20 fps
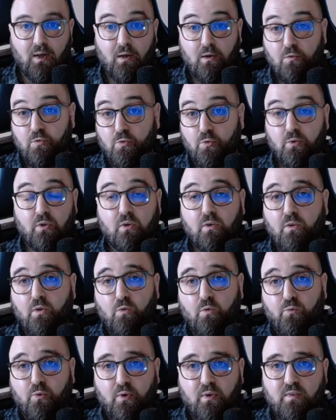So in order
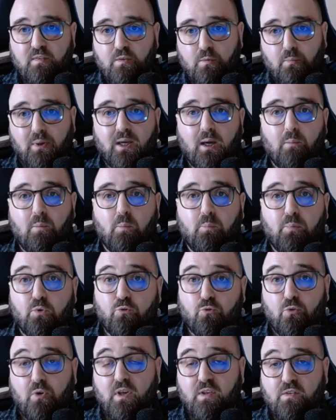for us to become a
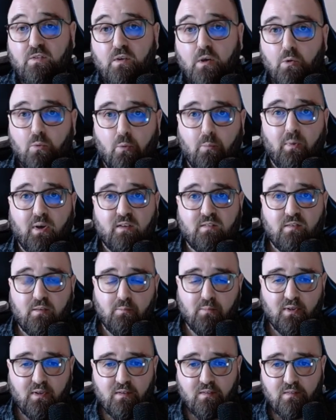PostgreSQL
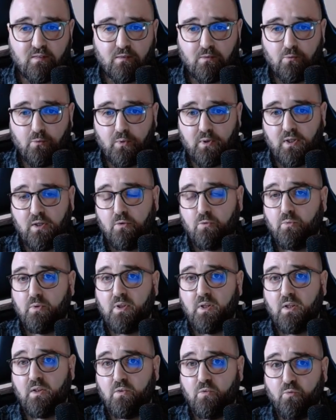maximalist, we need to
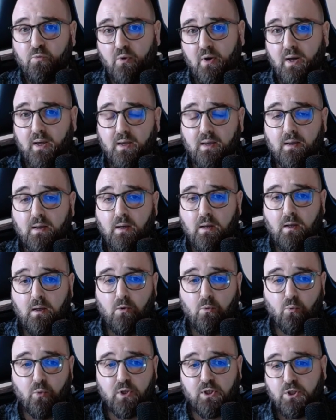identify
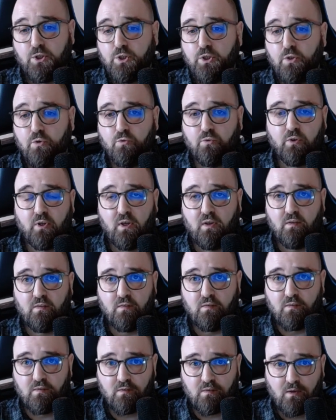which use
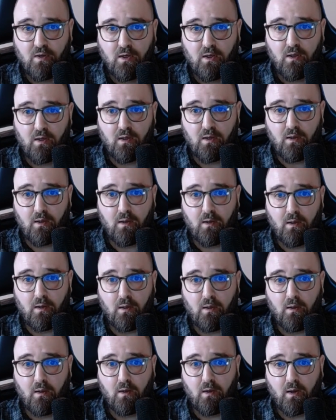cases
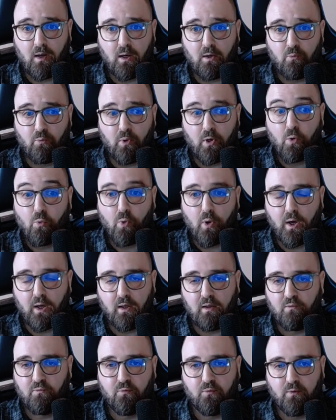are
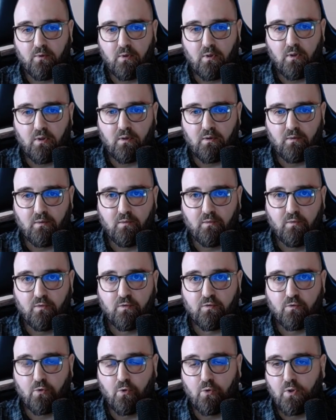required for our
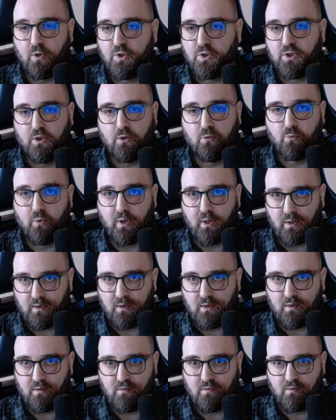storage and querying
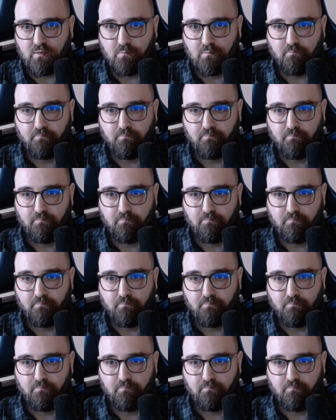needs.